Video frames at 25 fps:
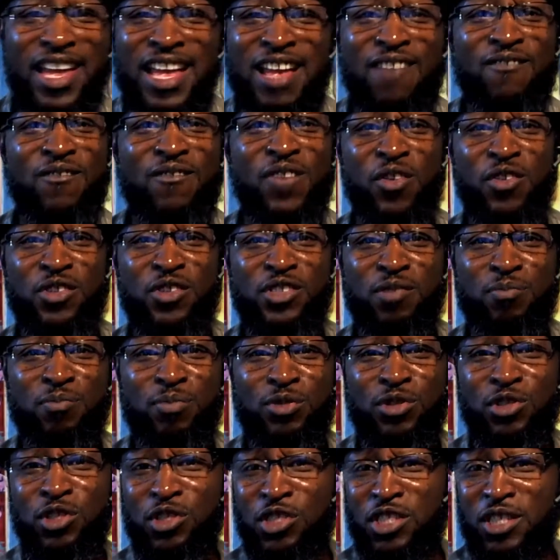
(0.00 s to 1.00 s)
Very simple
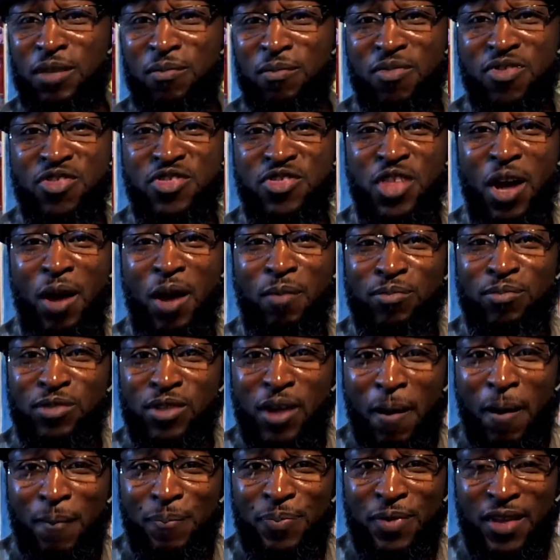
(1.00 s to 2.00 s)
system. Thumbs
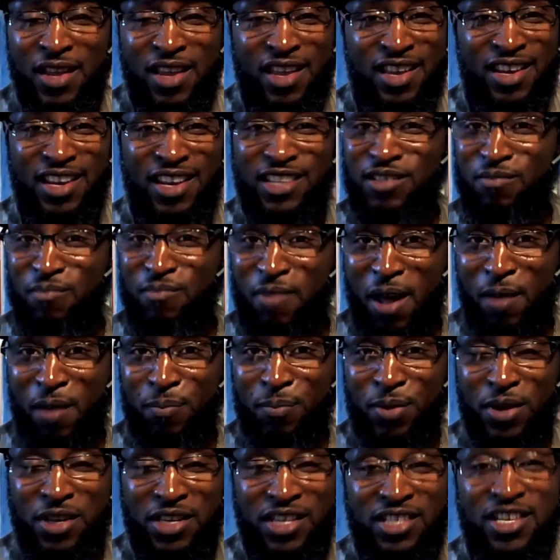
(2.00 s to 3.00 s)
up. These are my
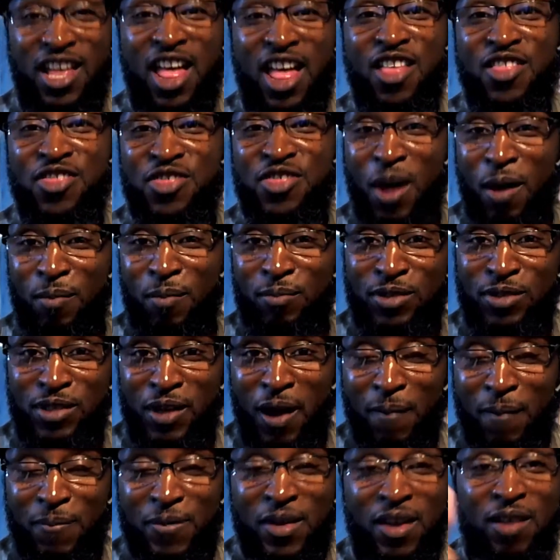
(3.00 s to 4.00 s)
opinion. Thumbs
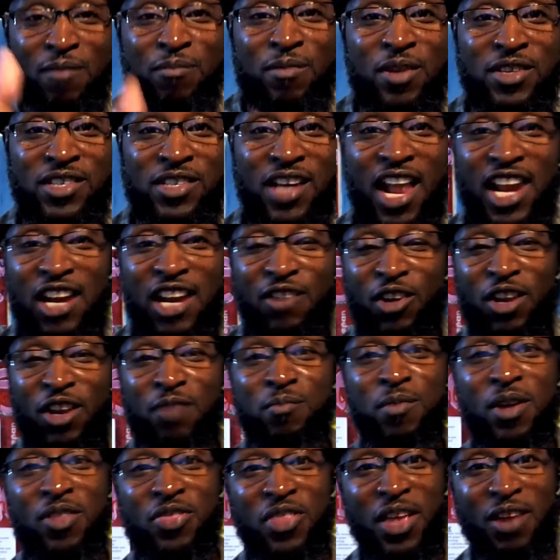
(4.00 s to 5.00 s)
up means I highly
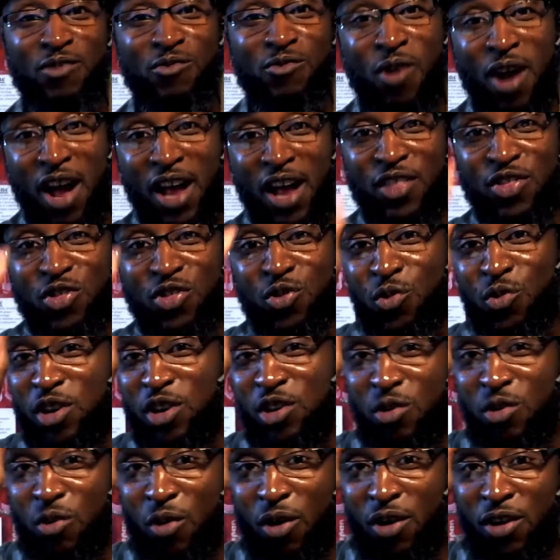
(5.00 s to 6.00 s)
recommend that wine. Three
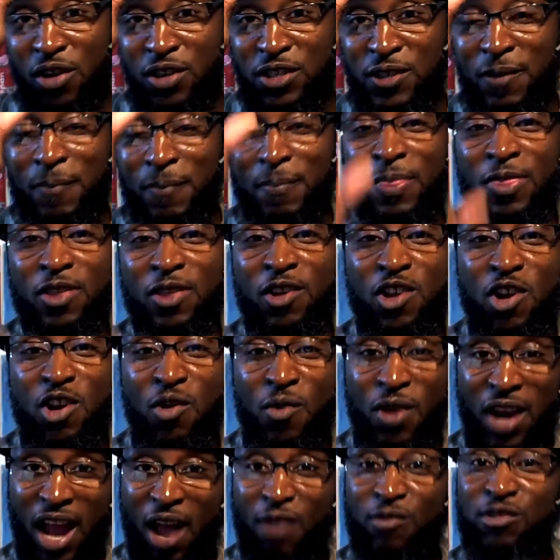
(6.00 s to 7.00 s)
quarters, you know
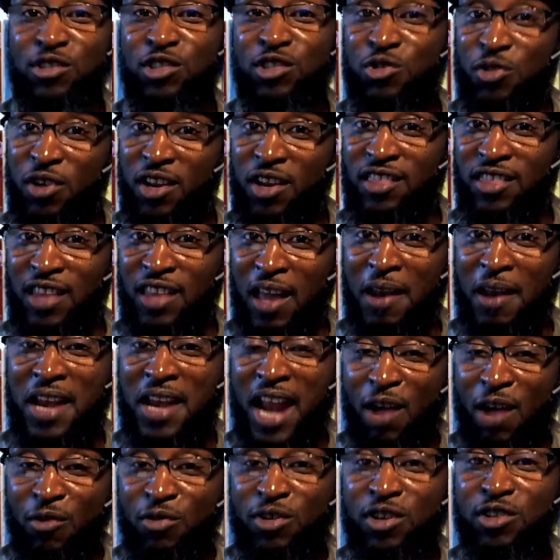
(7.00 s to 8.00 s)
what? I would drink that and I
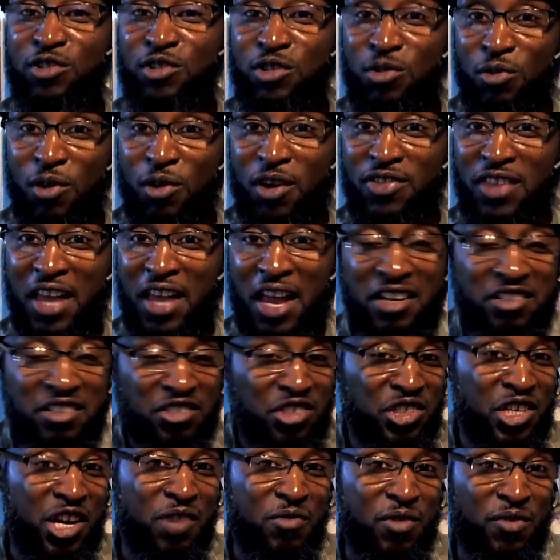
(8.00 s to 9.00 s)
would enjoy that and
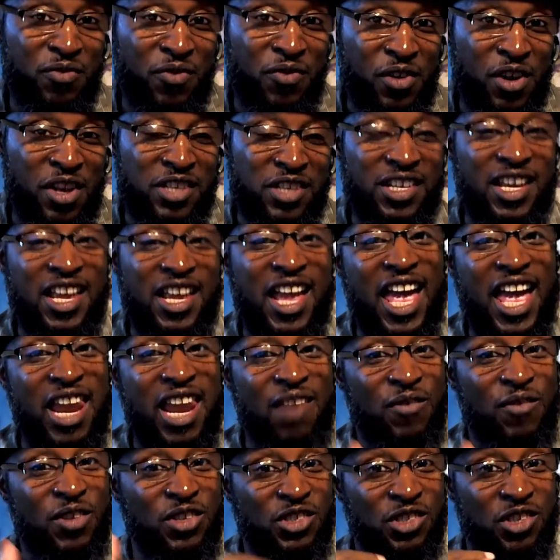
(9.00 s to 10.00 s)
share with friends. And if
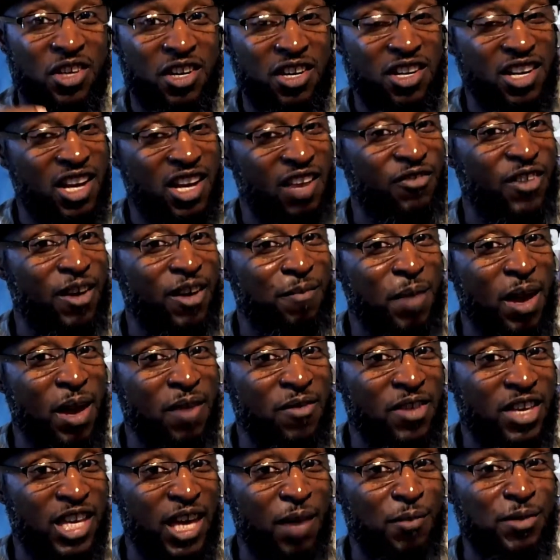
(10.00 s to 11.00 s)
it's good enough, I maybe
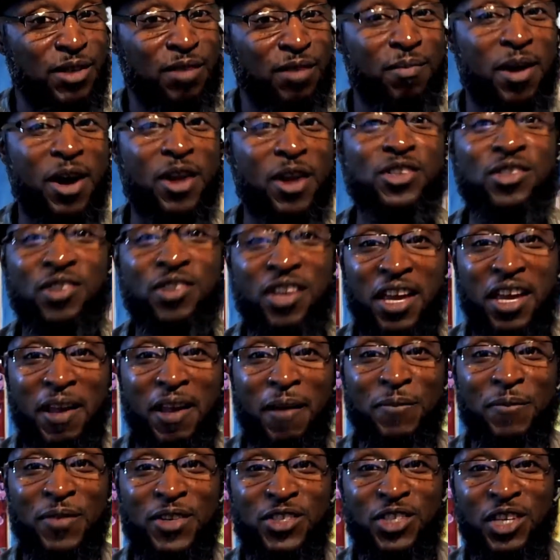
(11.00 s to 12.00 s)
keep some bottles on
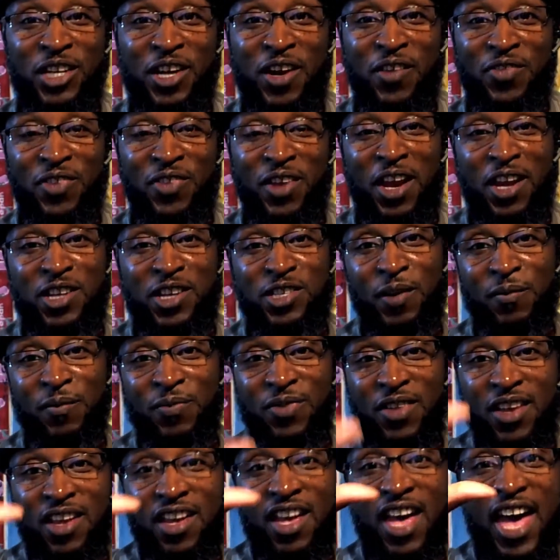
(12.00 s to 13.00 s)
hand. Check out the aging.
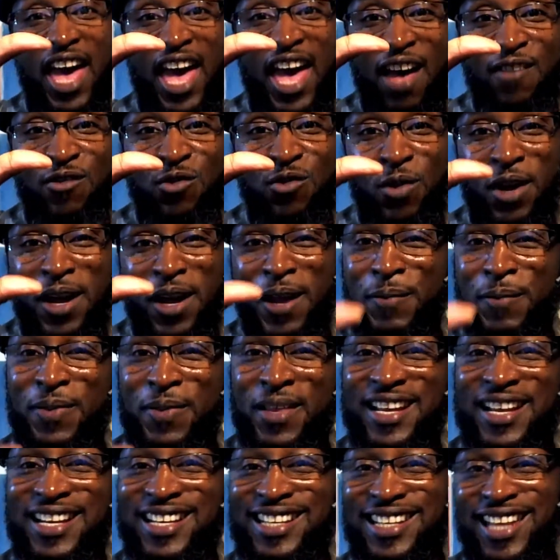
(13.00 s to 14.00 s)
Halfway,
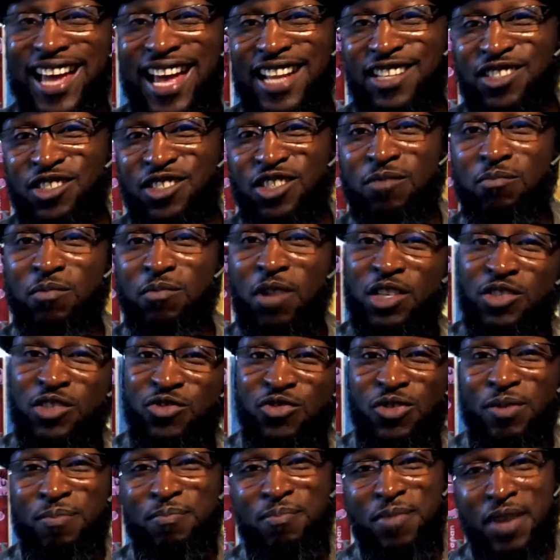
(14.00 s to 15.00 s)
not so much
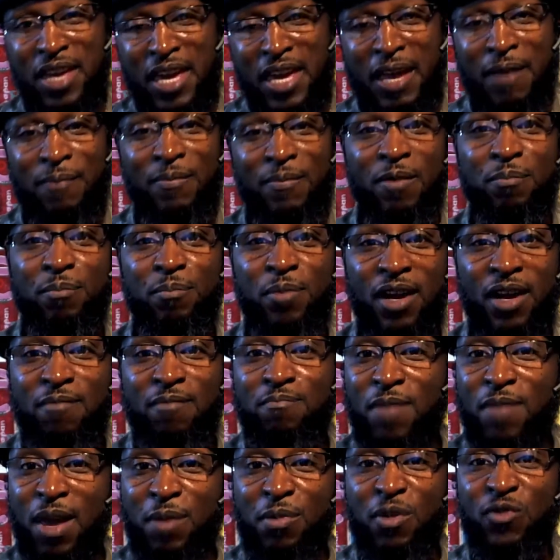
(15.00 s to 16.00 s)
for me, but
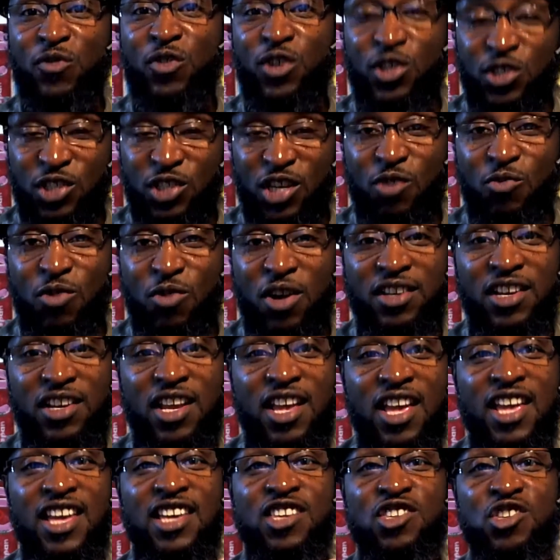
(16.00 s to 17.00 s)
maybe for someone.
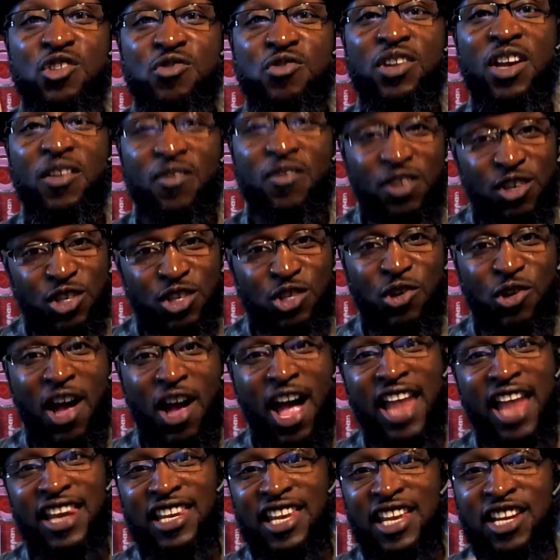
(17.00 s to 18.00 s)
You give it a try.
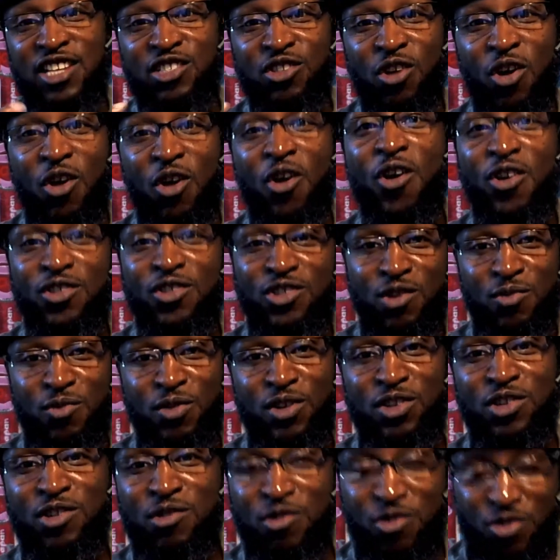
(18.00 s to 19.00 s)
Let us all know what
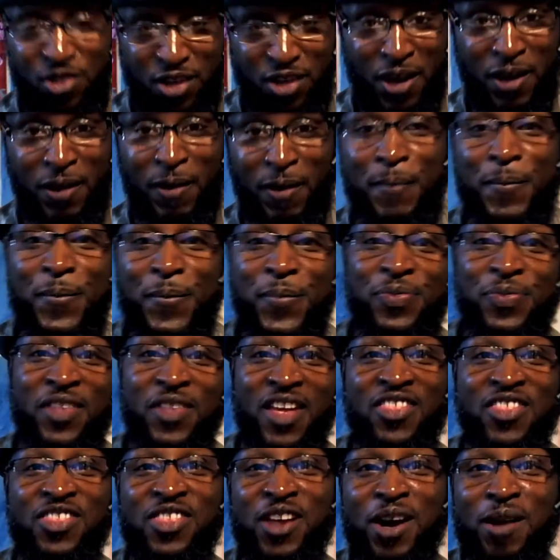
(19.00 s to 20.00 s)
you think.
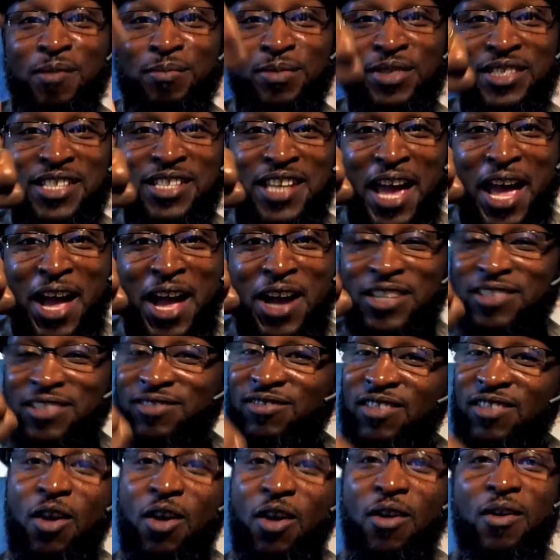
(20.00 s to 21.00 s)
Thumbs down.
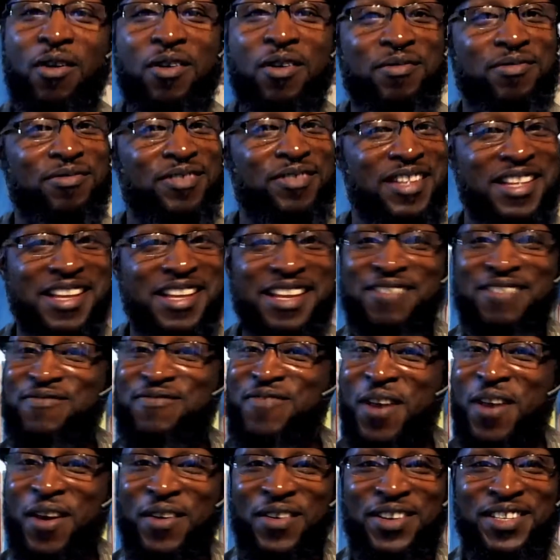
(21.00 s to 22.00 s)
Oh,
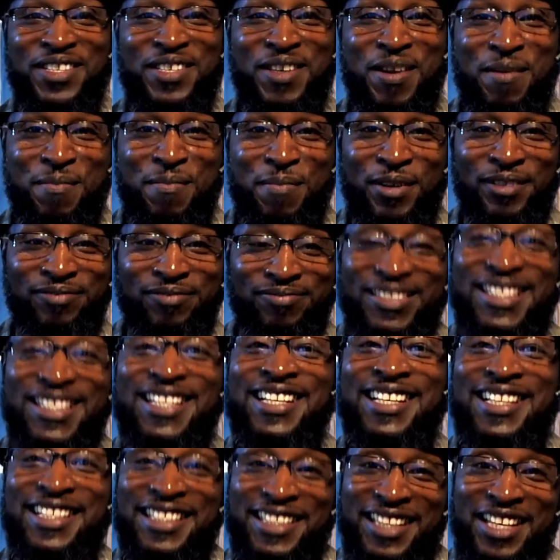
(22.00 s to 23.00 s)
very simple.
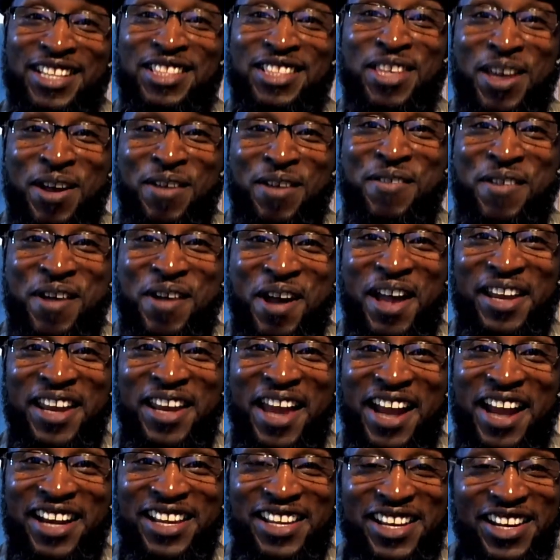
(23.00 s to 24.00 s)
Get that wine
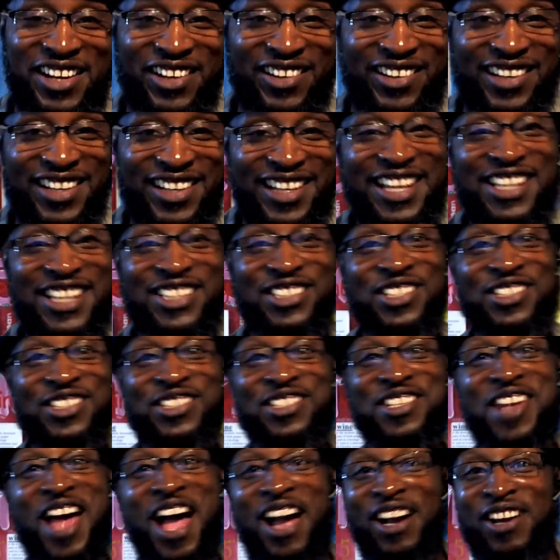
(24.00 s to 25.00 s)
out of here. It's just
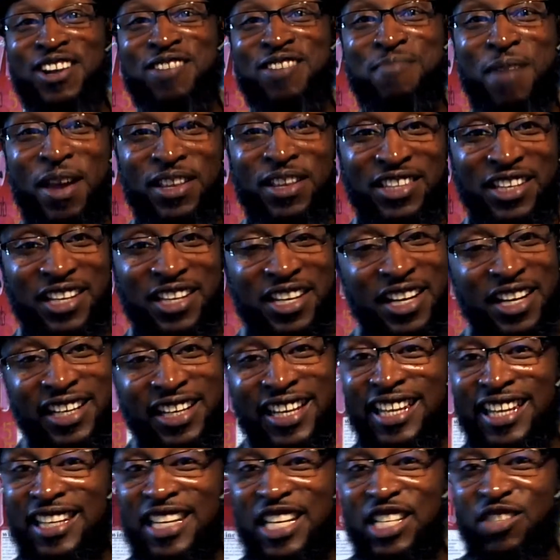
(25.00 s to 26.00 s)
not going to make the cut,
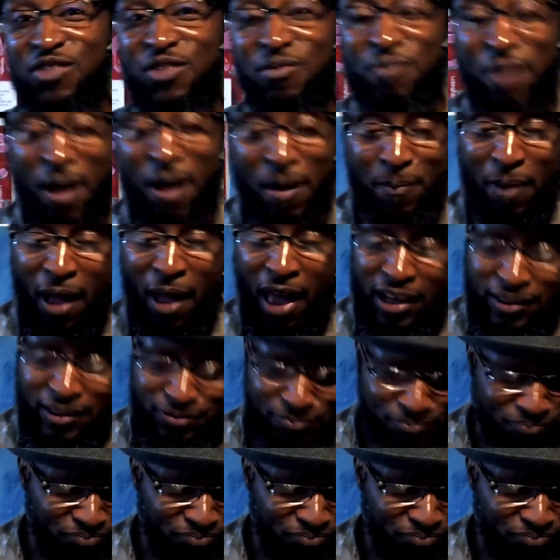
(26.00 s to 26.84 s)
at least for my palate.